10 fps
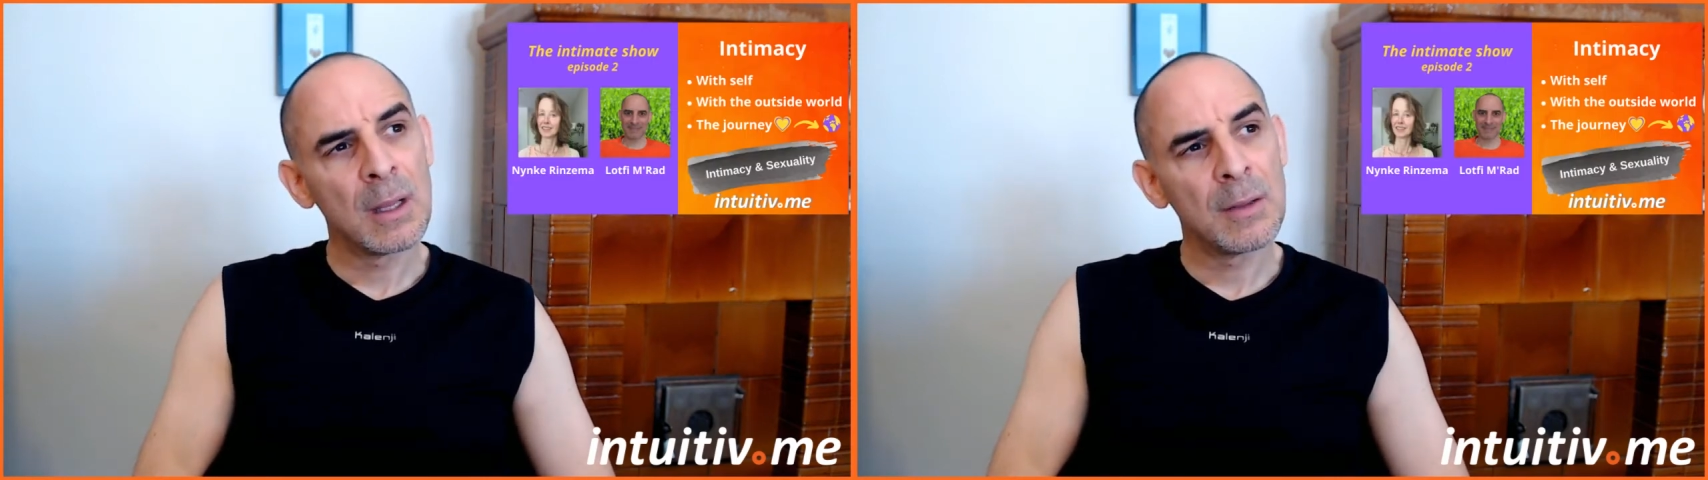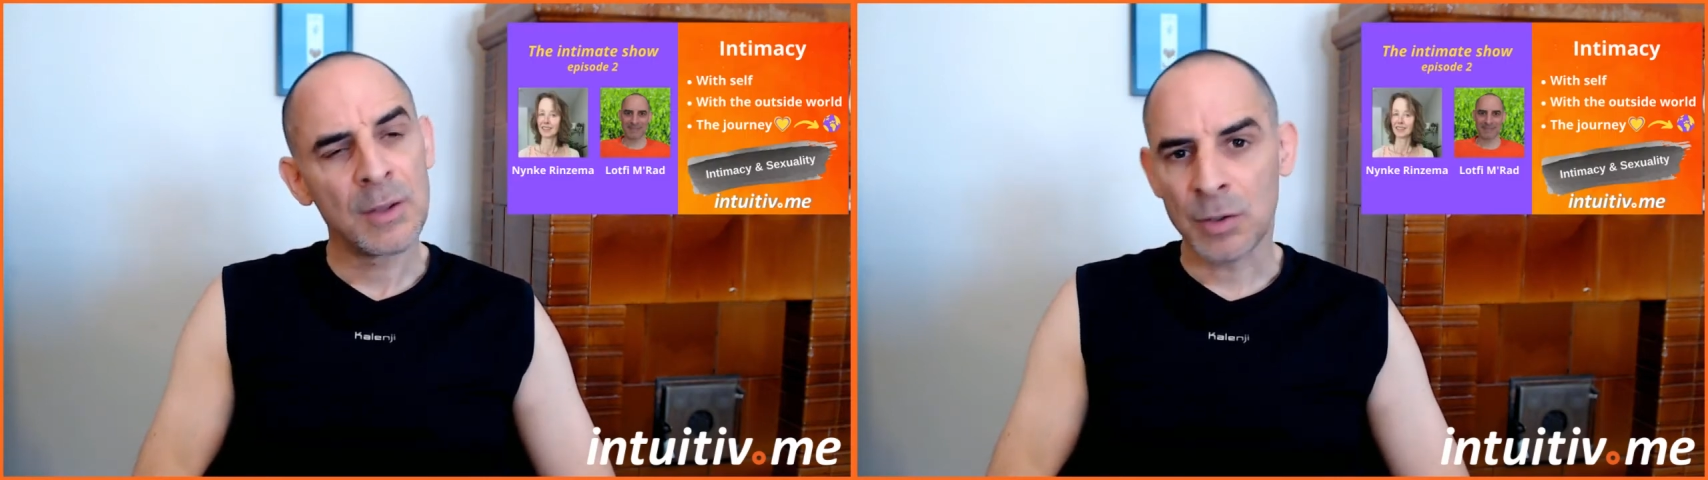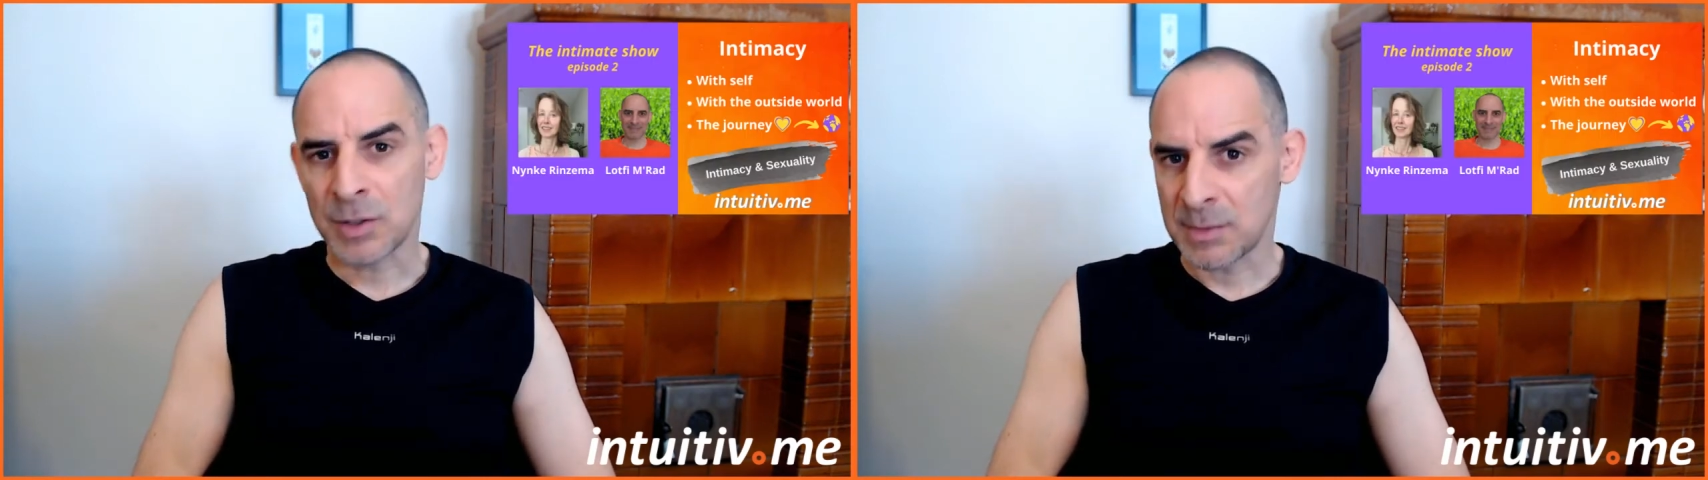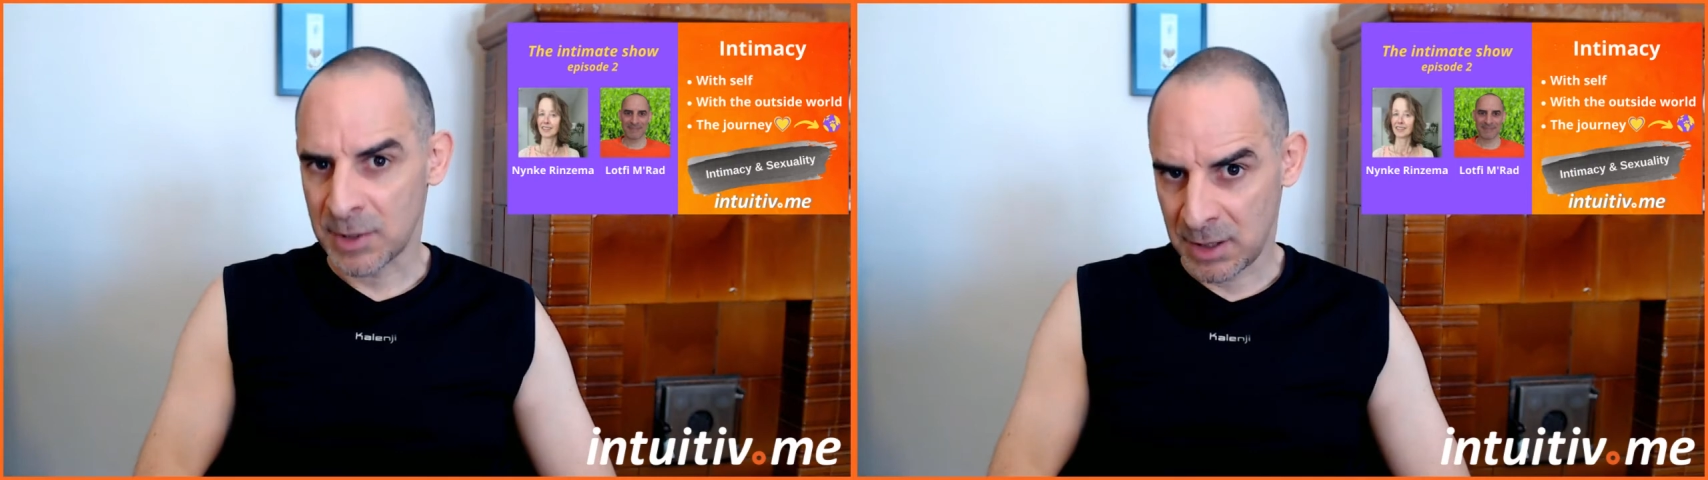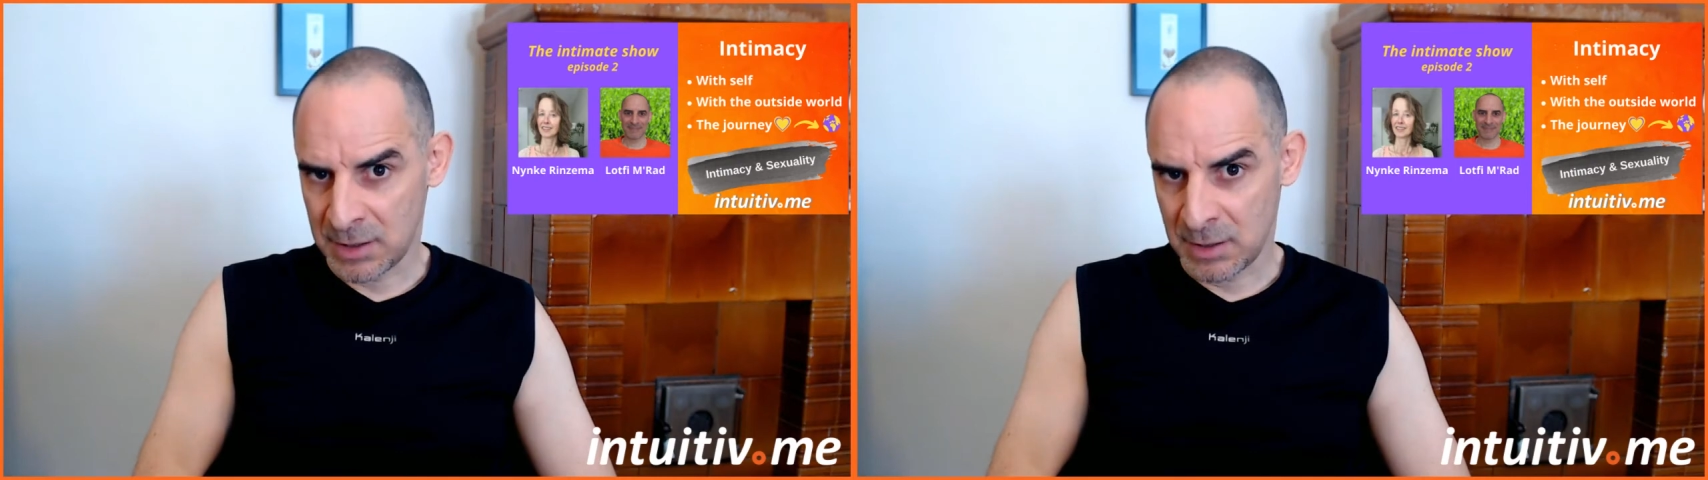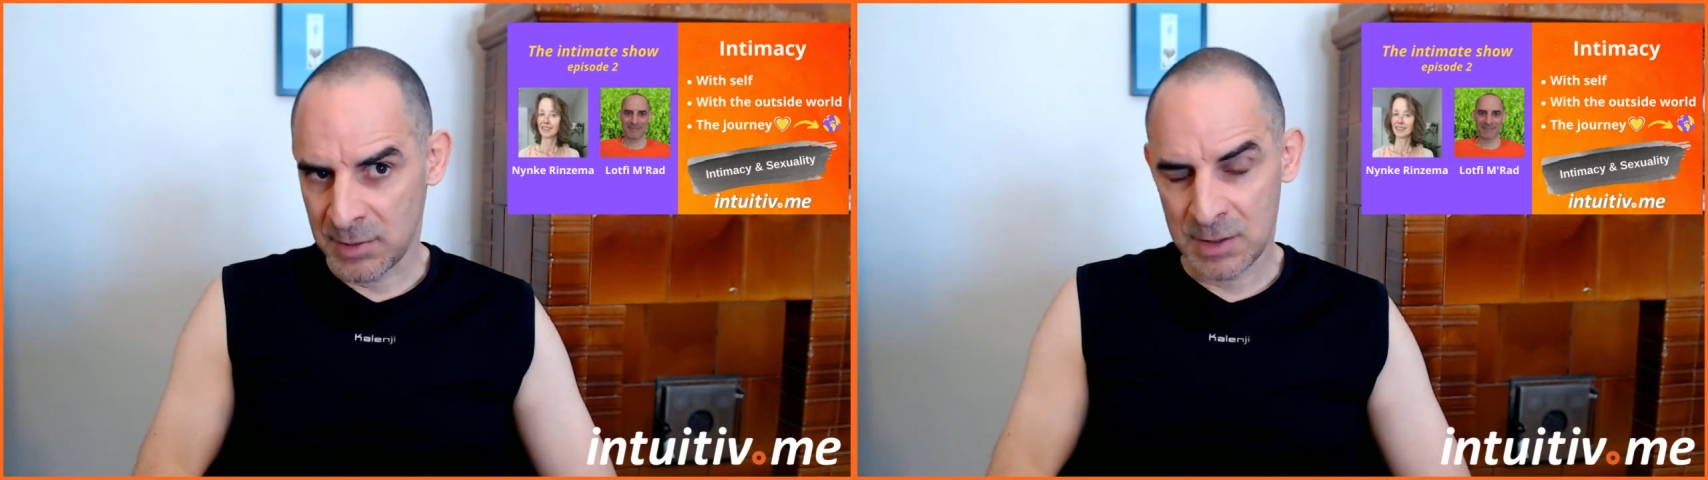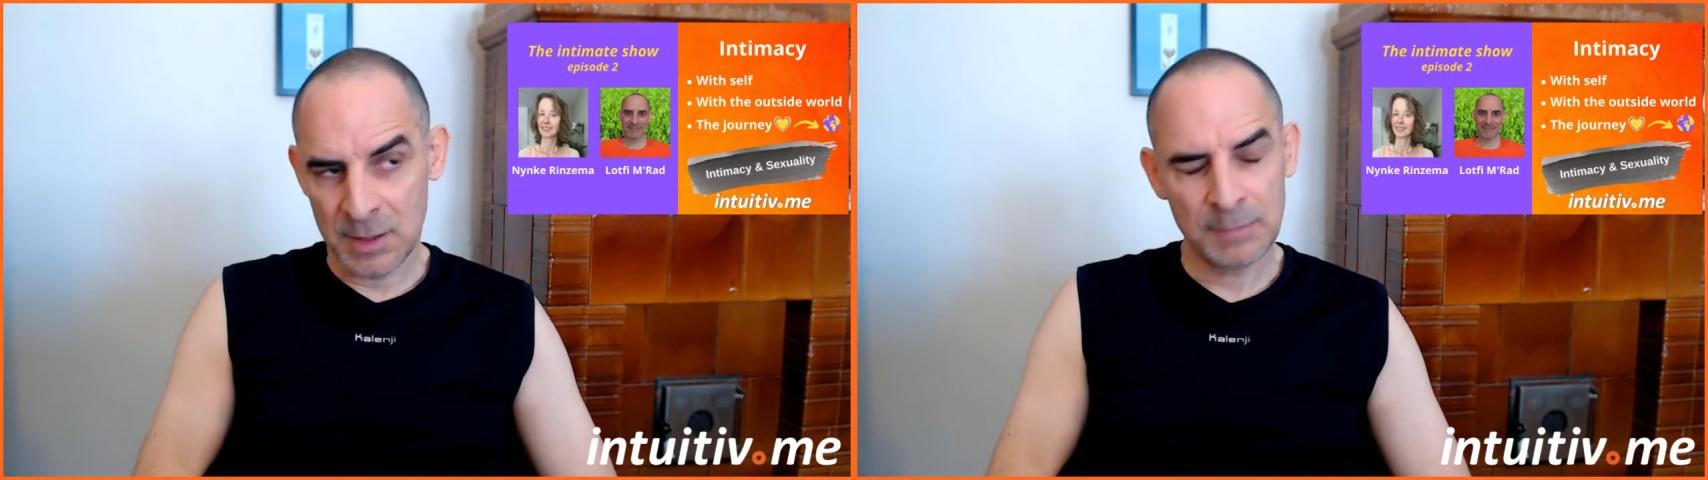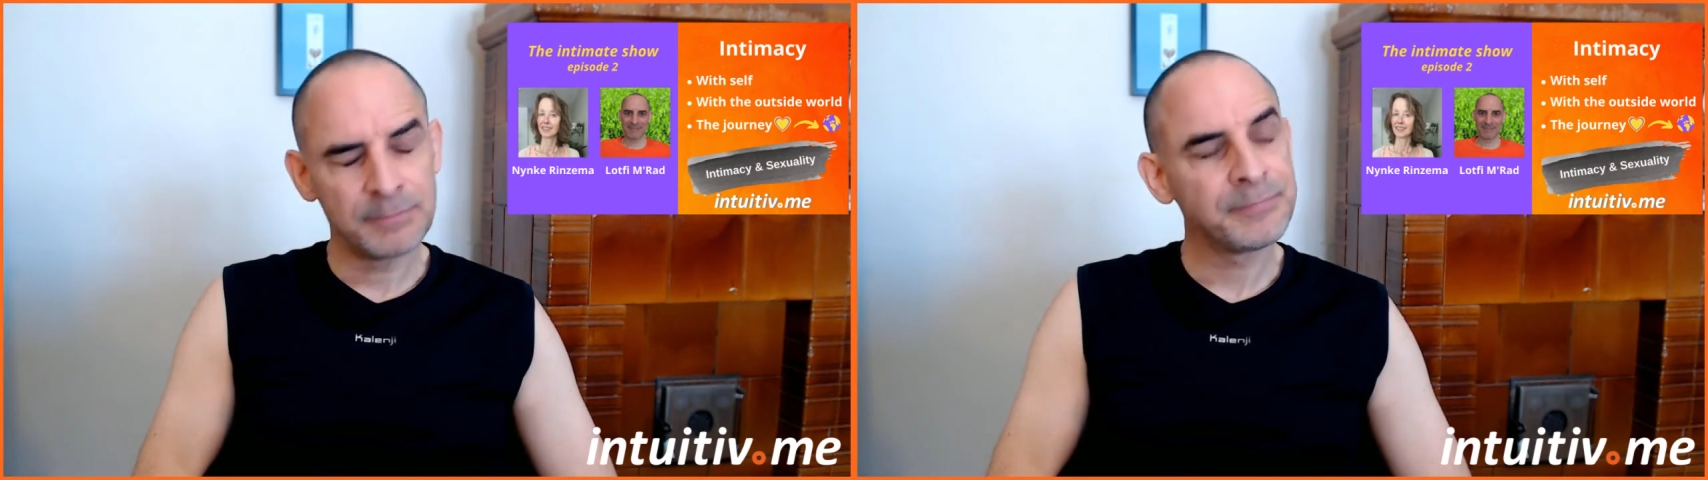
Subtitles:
The talk is about intimacy,